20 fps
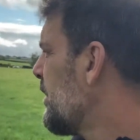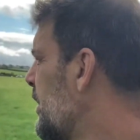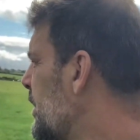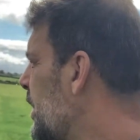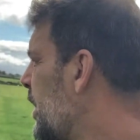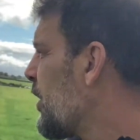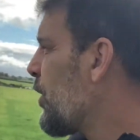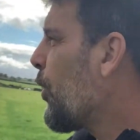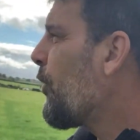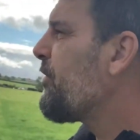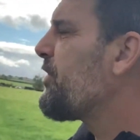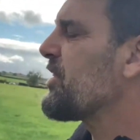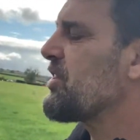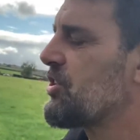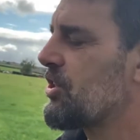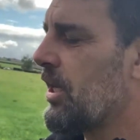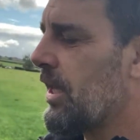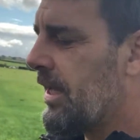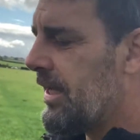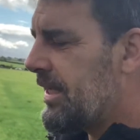And
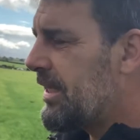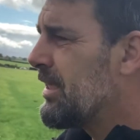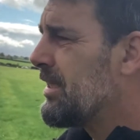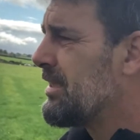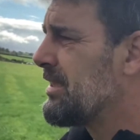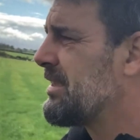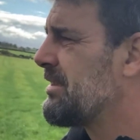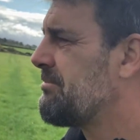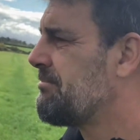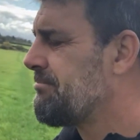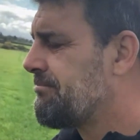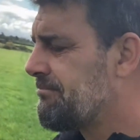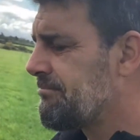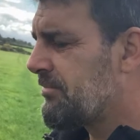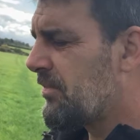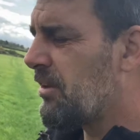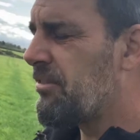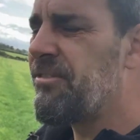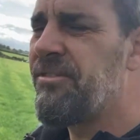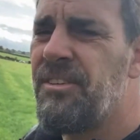obviously,
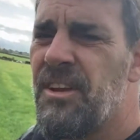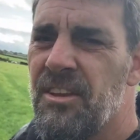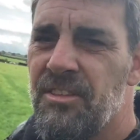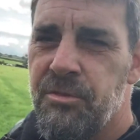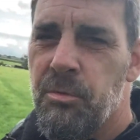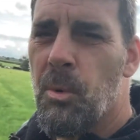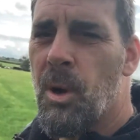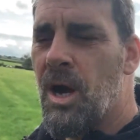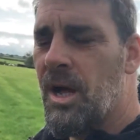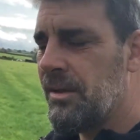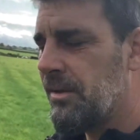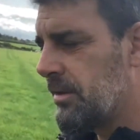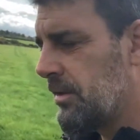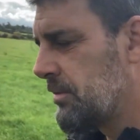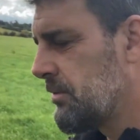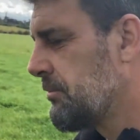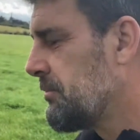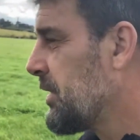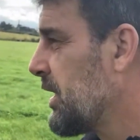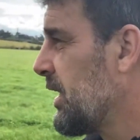the fifth one
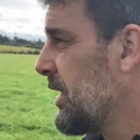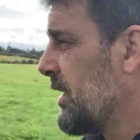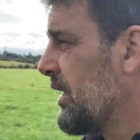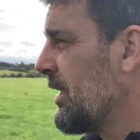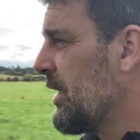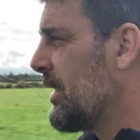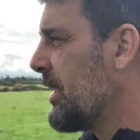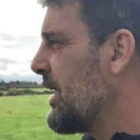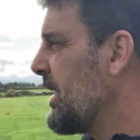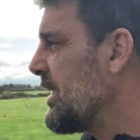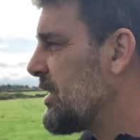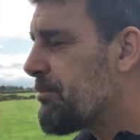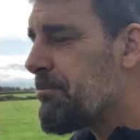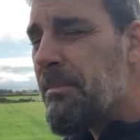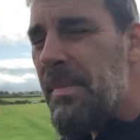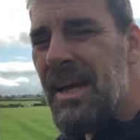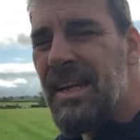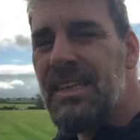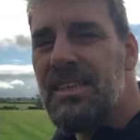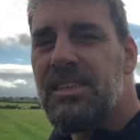is
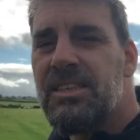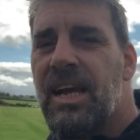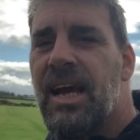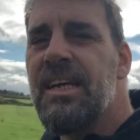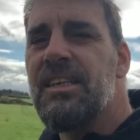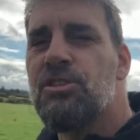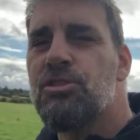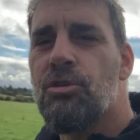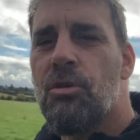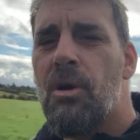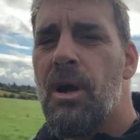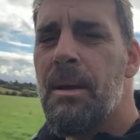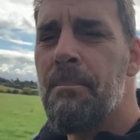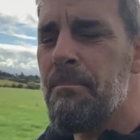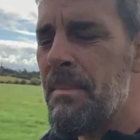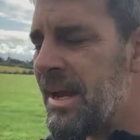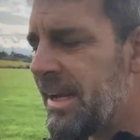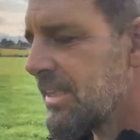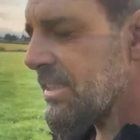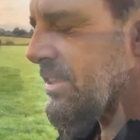meditate. Try and
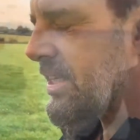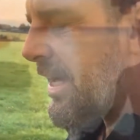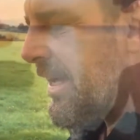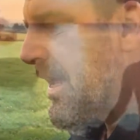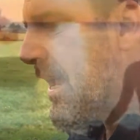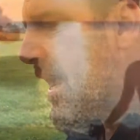meditate